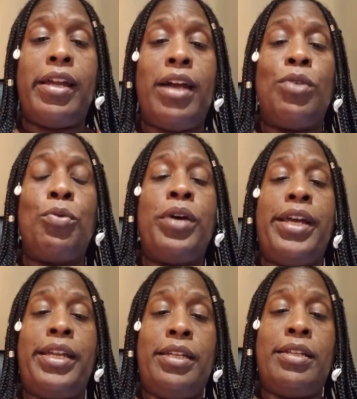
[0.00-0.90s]
out of the
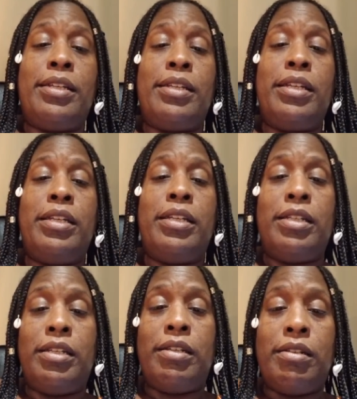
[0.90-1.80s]
way,
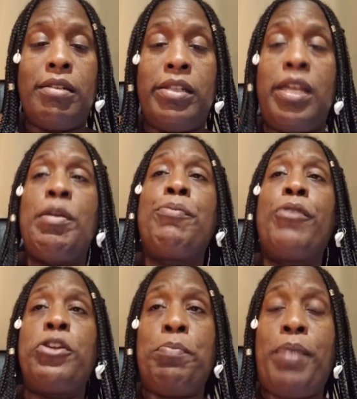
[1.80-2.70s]
let me
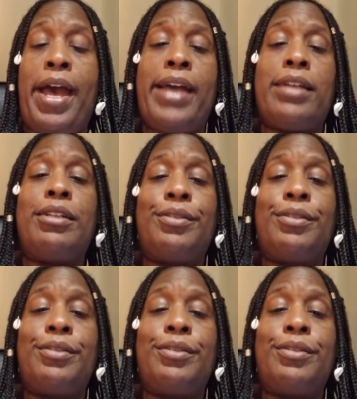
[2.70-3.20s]
bring you back.